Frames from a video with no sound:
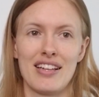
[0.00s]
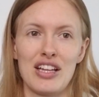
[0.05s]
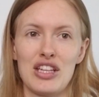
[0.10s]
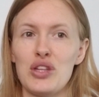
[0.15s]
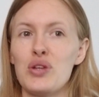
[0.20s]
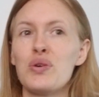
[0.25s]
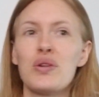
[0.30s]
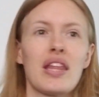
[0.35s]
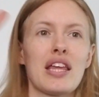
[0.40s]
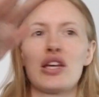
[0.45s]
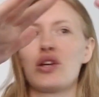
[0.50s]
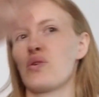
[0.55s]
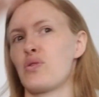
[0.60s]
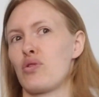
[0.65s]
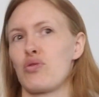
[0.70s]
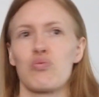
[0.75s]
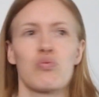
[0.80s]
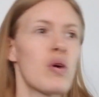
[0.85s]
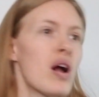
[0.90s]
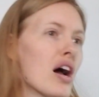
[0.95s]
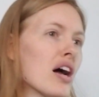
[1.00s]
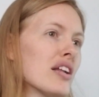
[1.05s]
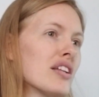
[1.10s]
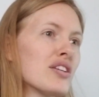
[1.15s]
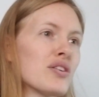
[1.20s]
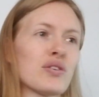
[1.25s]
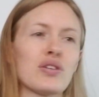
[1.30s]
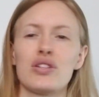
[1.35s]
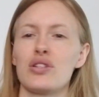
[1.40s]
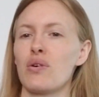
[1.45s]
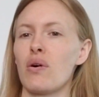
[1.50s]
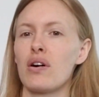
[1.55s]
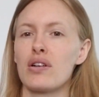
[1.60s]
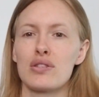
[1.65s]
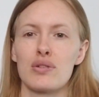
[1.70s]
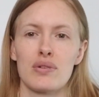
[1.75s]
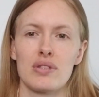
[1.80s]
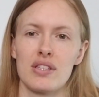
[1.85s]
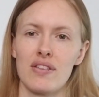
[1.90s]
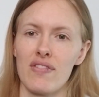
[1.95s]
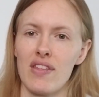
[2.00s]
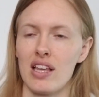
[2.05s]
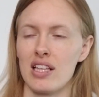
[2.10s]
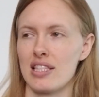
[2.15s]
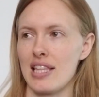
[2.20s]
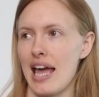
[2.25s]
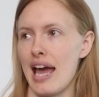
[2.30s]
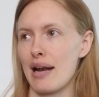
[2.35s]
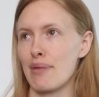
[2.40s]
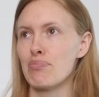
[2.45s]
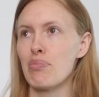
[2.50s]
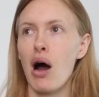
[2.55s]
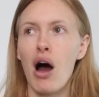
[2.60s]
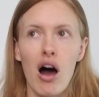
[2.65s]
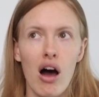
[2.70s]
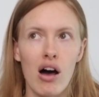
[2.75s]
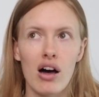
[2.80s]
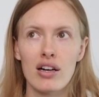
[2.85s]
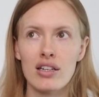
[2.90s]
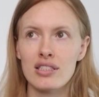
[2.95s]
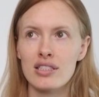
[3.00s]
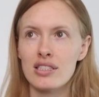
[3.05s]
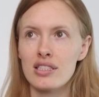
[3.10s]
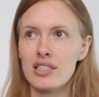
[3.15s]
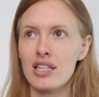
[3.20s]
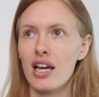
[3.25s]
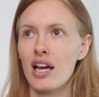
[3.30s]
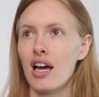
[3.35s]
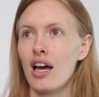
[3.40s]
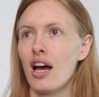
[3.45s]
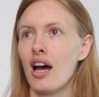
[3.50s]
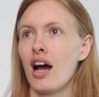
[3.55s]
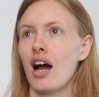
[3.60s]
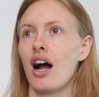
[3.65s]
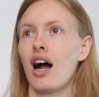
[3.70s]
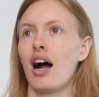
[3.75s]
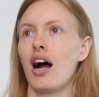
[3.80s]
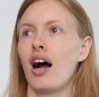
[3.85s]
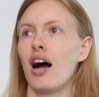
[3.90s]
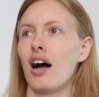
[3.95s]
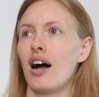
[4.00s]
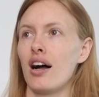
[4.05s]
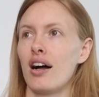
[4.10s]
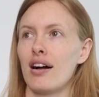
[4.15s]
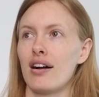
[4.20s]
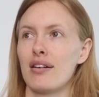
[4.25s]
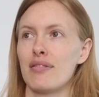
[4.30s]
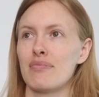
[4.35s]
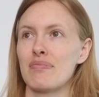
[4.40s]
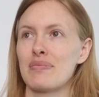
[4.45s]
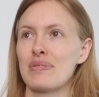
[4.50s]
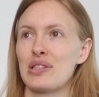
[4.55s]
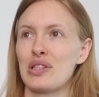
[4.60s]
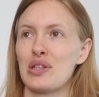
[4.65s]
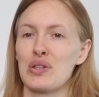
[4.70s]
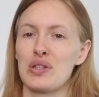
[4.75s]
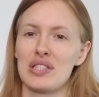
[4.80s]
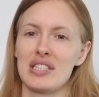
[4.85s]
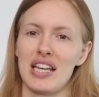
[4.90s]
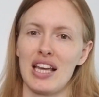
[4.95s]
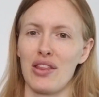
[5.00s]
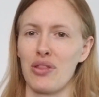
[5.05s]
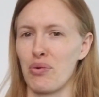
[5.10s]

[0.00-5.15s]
you could run, you could do all sorts of things. They had a pond. You could take the